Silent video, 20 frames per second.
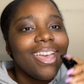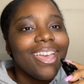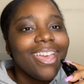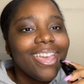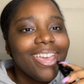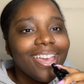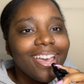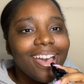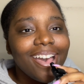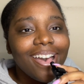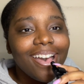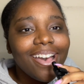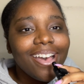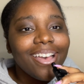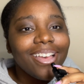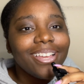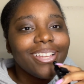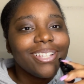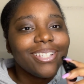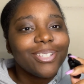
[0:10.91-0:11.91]
Hey
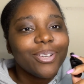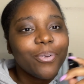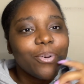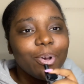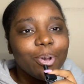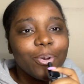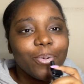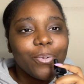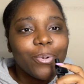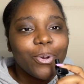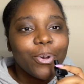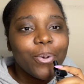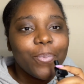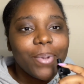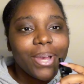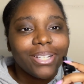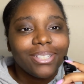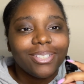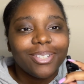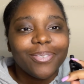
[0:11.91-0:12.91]
guys, welcome
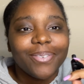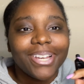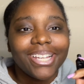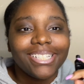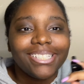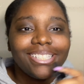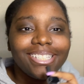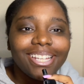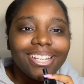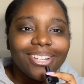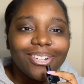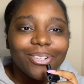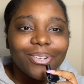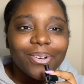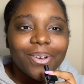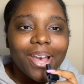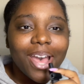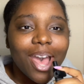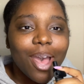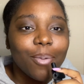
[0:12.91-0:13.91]
back to my
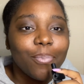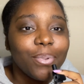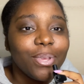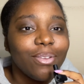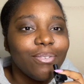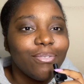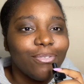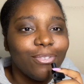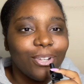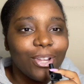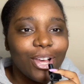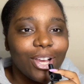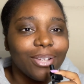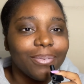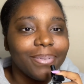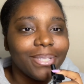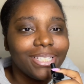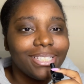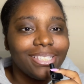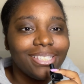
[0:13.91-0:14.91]
channel. Happy
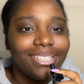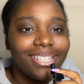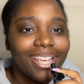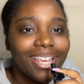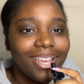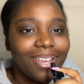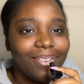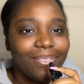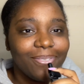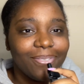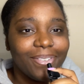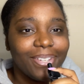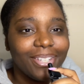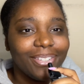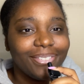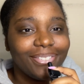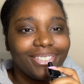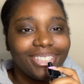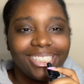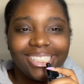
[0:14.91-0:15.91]
Vlogmas Day
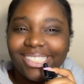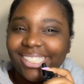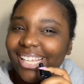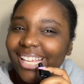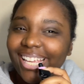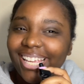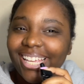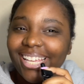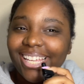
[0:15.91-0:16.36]
15.